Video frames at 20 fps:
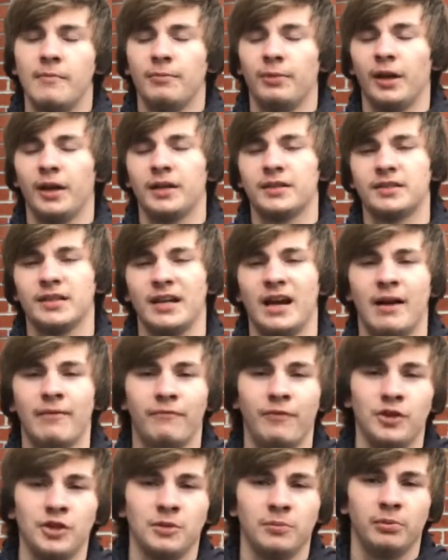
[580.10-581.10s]
But like I said, I'm
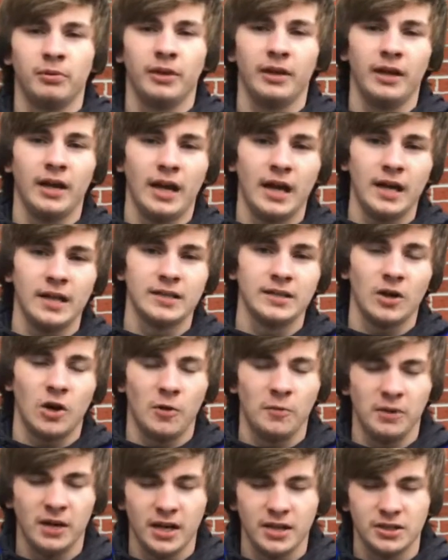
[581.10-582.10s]
Fishing Plague, guys. I
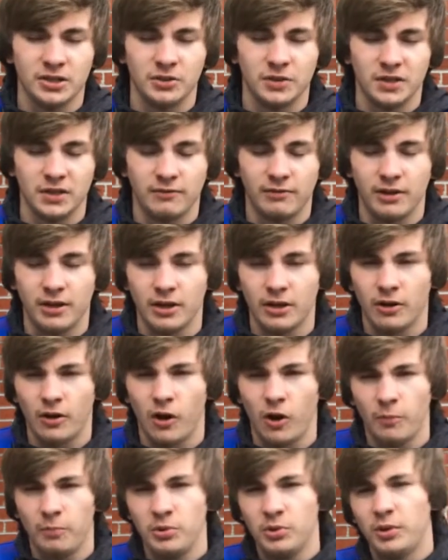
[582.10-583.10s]
hope you guys enjoy this video. I
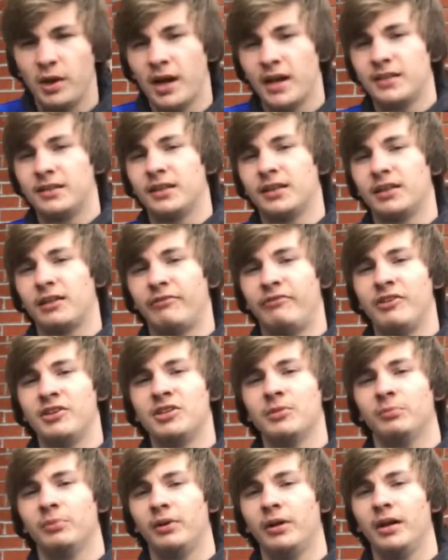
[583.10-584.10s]
hope you guys get the
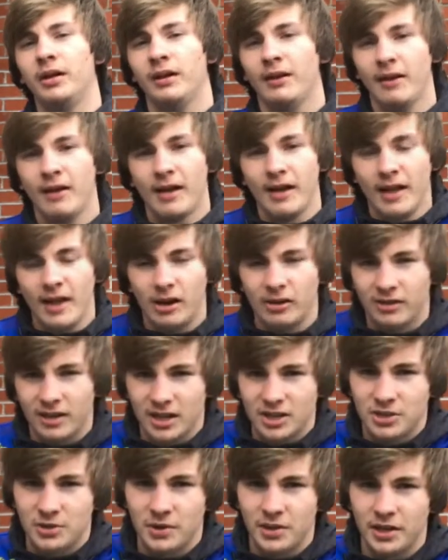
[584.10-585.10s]
Fishing Plague, and I'll
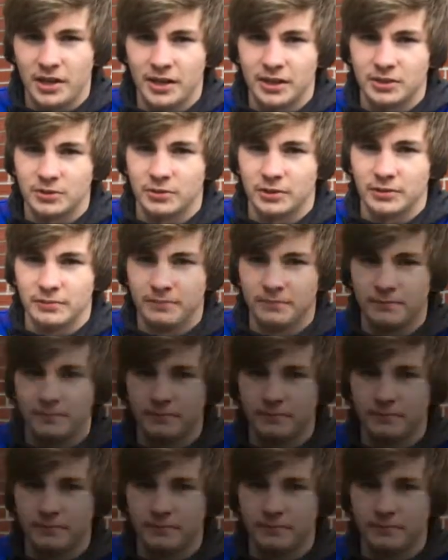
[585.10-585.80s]
catch you on the next one.